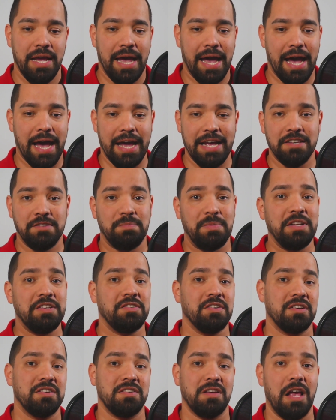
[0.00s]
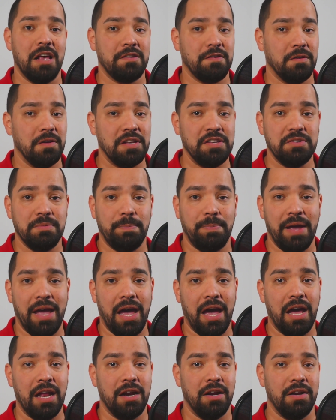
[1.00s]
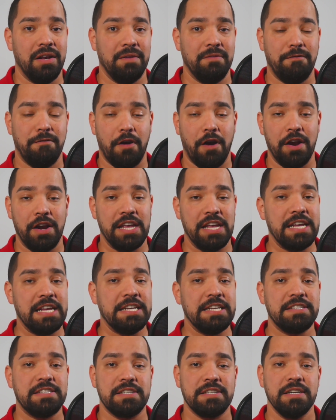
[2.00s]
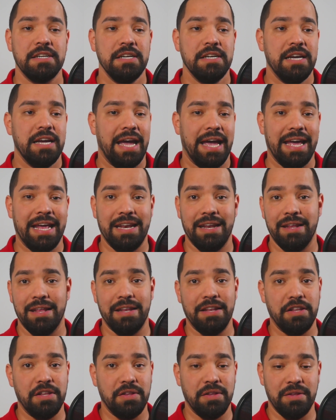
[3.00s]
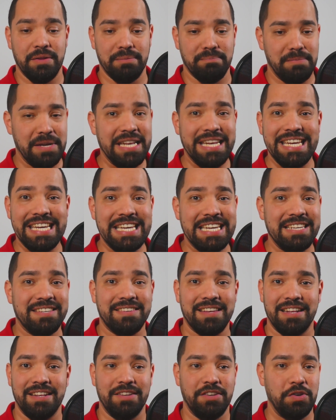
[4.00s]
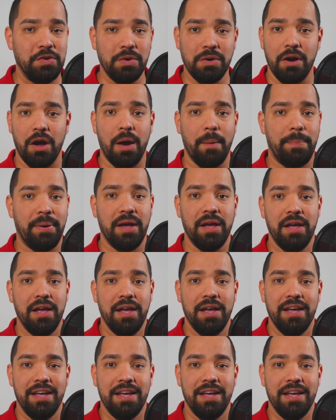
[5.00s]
It's been successful in Japan and in Far East and in Mid East and Europe.